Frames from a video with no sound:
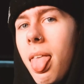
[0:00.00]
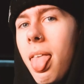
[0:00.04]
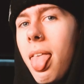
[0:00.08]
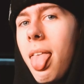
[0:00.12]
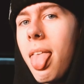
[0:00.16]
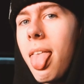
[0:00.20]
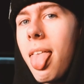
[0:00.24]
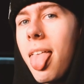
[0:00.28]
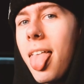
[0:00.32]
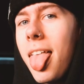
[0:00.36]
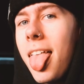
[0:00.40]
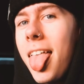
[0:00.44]
a
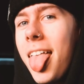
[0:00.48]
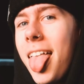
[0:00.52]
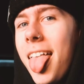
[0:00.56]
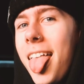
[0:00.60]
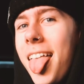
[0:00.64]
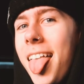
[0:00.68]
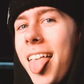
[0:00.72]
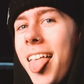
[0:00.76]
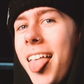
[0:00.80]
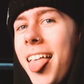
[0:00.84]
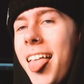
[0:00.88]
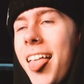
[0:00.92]
chocolate.
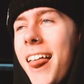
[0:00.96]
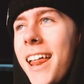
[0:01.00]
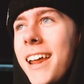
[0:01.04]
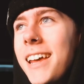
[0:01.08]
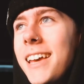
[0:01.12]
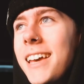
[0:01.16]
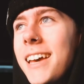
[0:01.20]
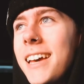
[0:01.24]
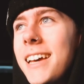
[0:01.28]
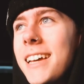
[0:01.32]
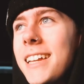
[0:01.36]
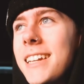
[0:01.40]

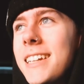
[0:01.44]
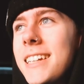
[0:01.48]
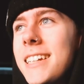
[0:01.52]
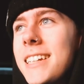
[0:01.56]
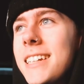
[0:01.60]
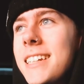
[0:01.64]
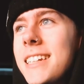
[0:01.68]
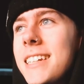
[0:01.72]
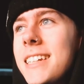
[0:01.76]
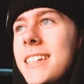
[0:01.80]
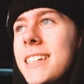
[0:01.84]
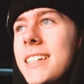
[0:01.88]
Yeah. Yeah, can I
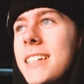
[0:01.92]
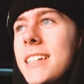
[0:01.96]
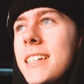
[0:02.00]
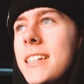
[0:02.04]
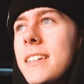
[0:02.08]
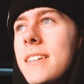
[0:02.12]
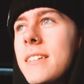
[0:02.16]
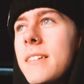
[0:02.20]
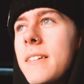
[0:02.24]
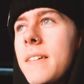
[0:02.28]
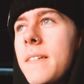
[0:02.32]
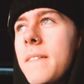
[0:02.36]
have that
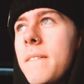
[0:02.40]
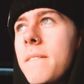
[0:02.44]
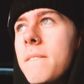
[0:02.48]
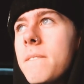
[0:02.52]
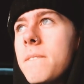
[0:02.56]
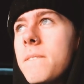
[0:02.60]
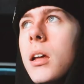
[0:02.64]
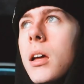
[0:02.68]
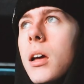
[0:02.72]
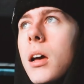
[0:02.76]
please?